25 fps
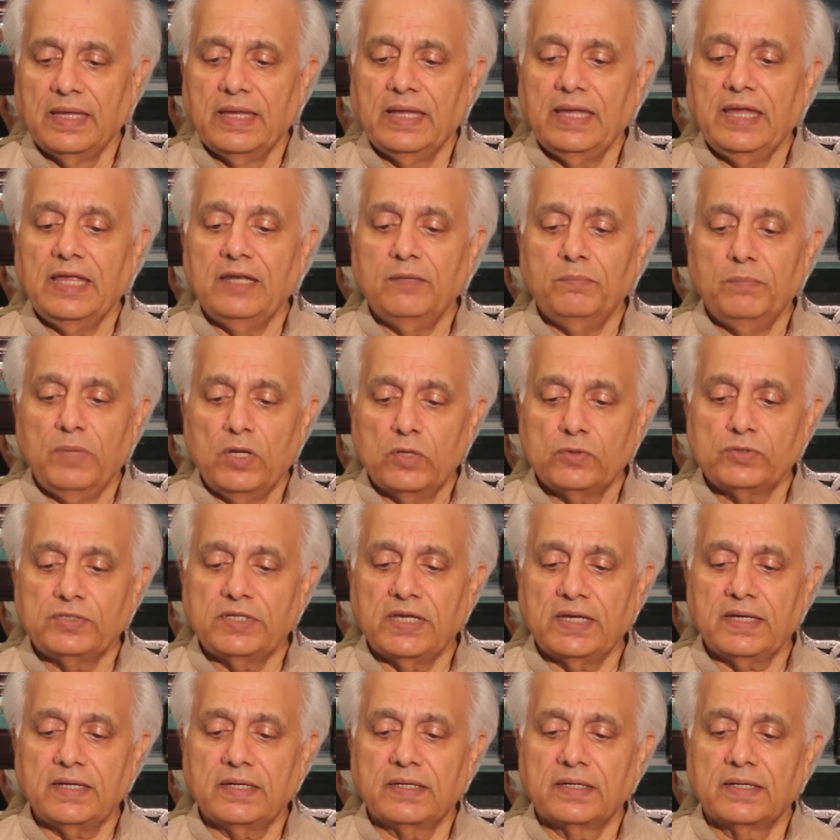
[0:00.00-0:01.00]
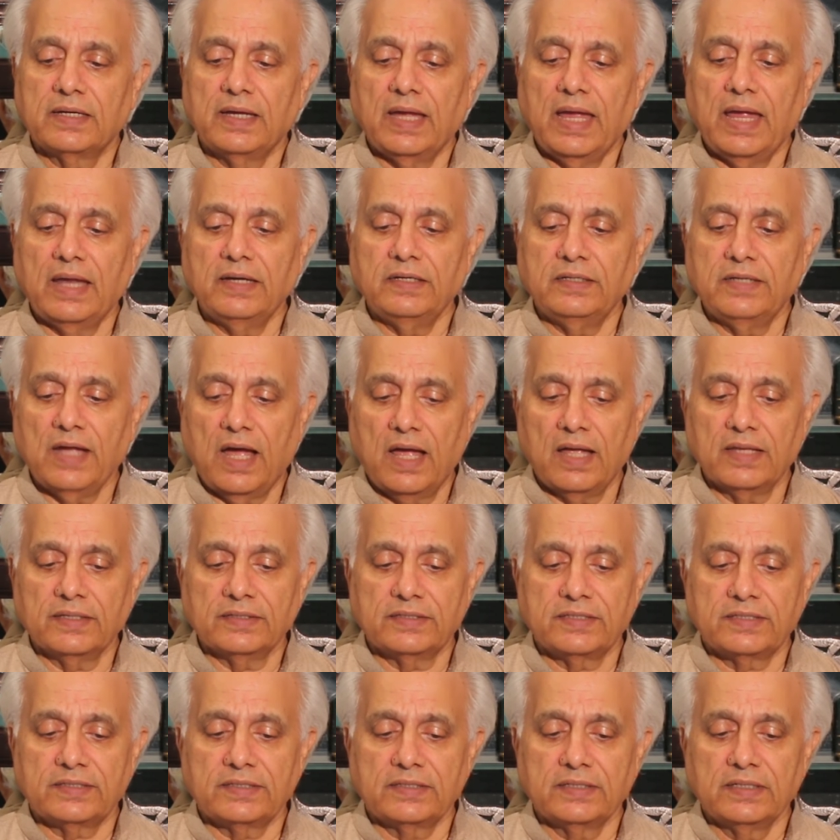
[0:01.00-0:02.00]
In music and
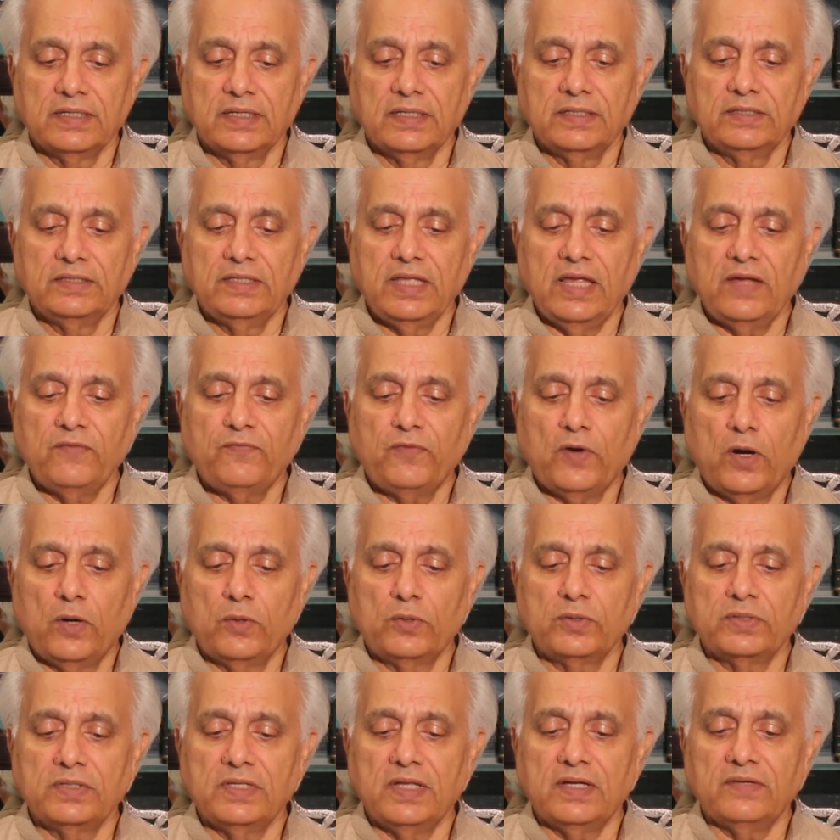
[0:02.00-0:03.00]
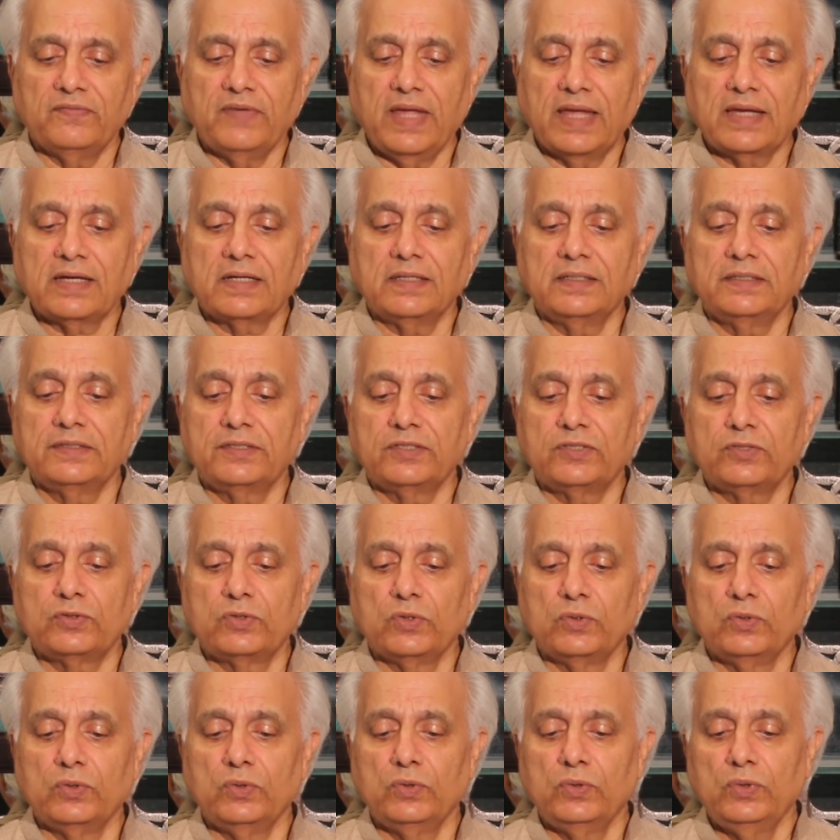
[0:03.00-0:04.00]
dance, they found the vehicles
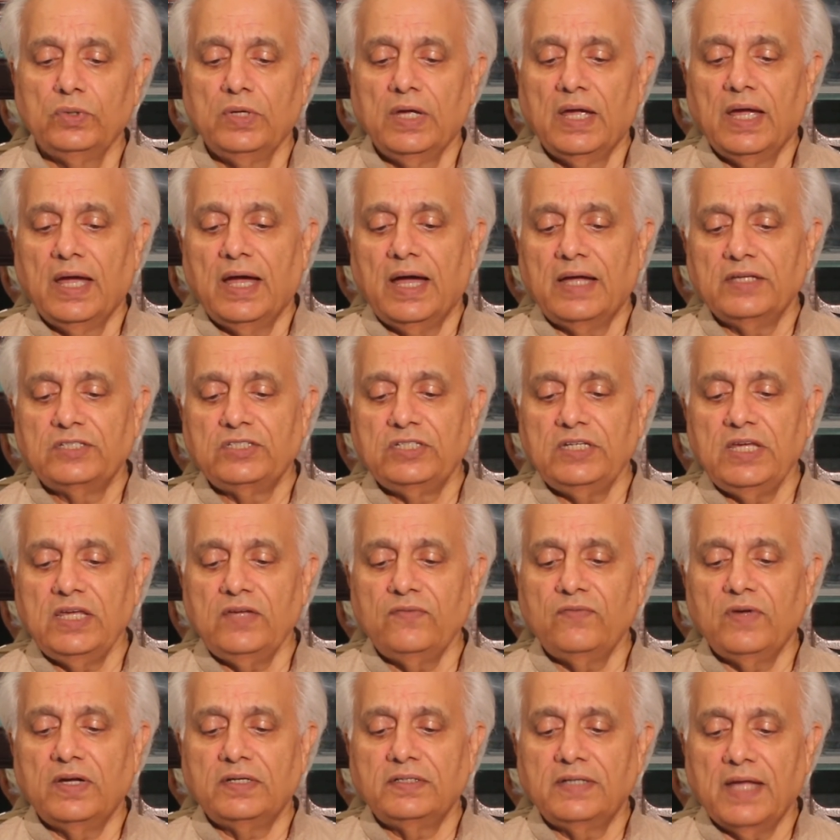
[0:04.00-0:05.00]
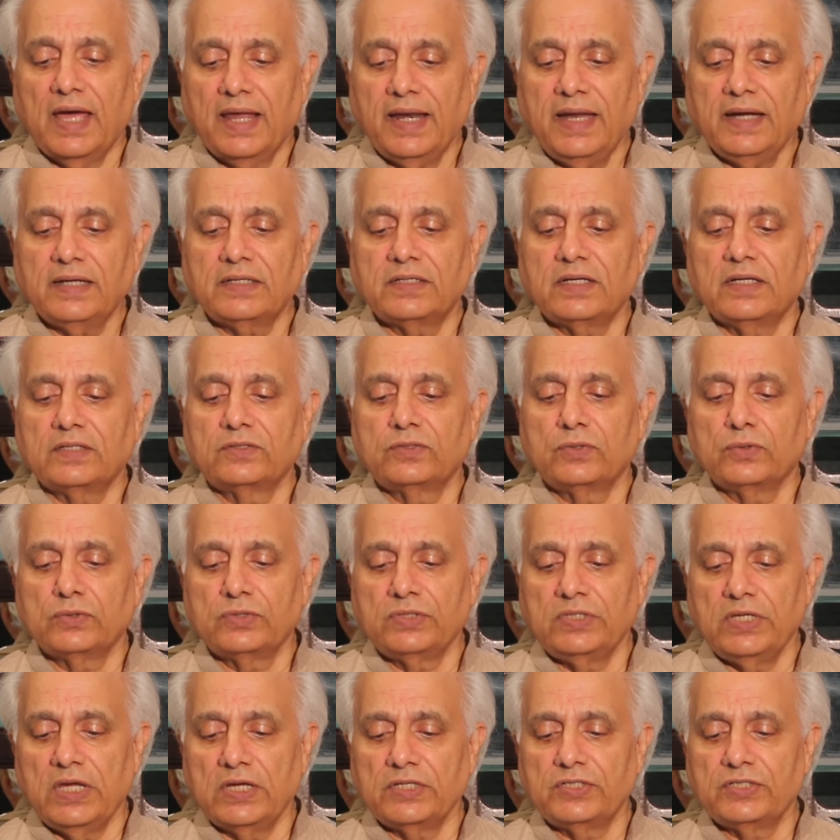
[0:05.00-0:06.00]
to achieve a direct
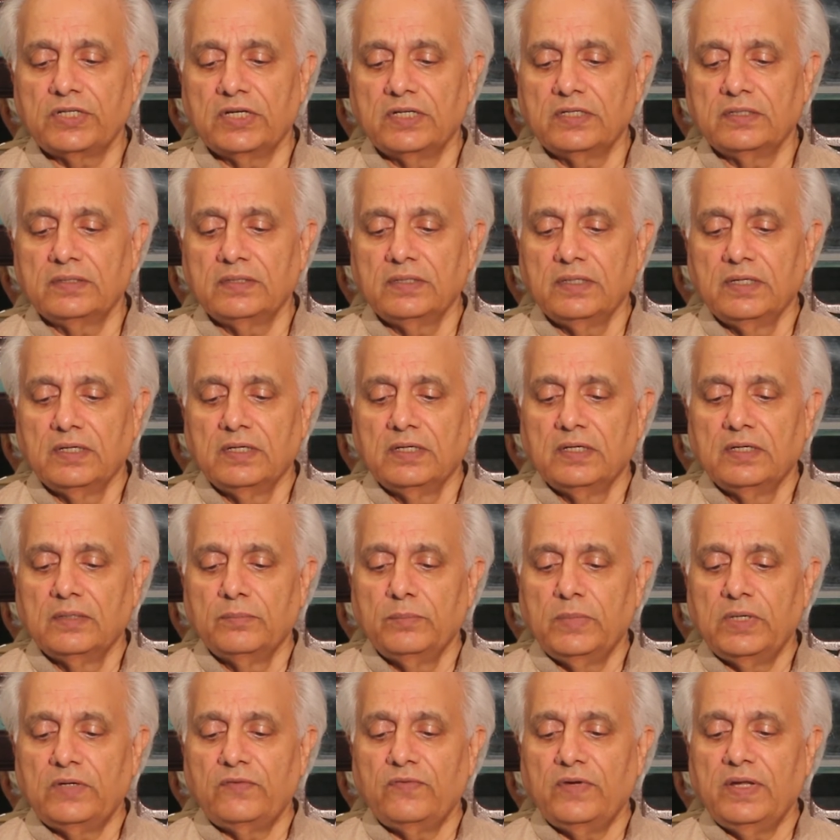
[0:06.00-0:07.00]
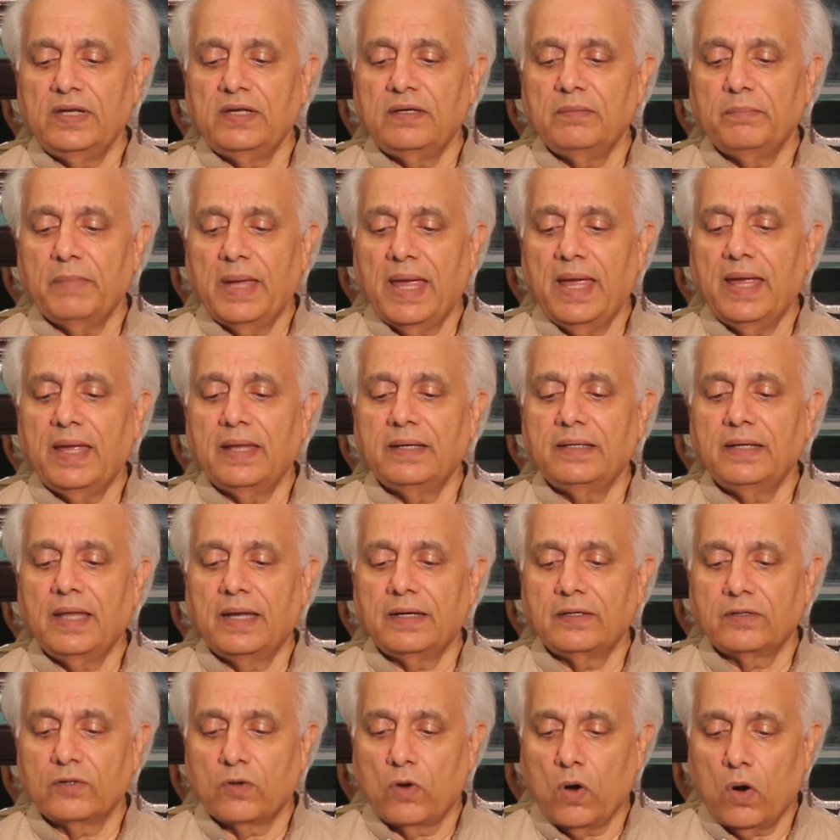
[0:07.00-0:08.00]
association between man
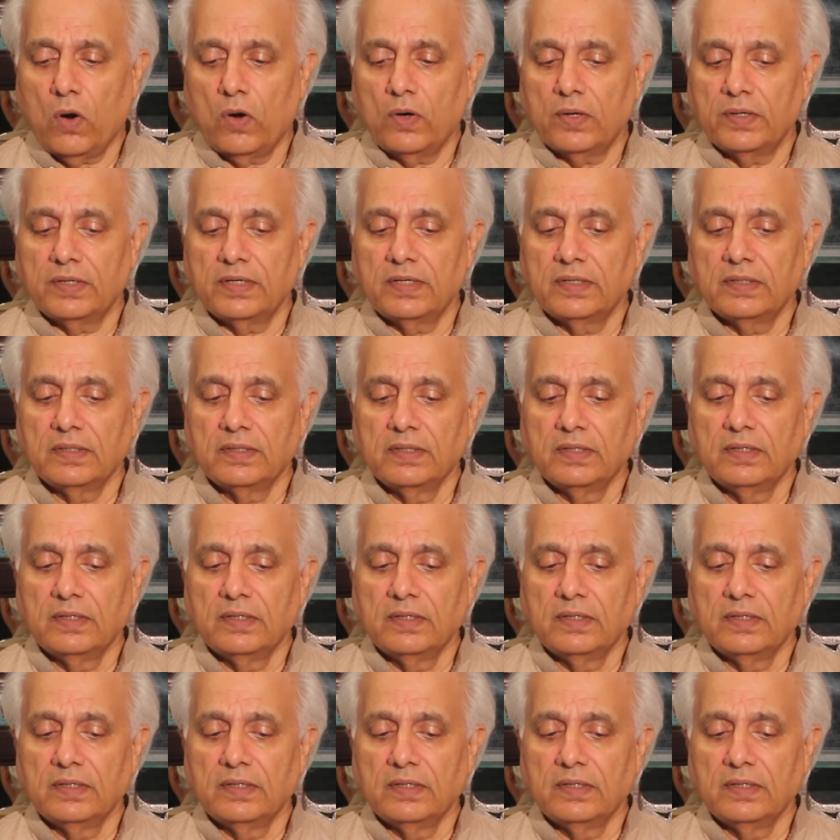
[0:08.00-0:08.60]
and God,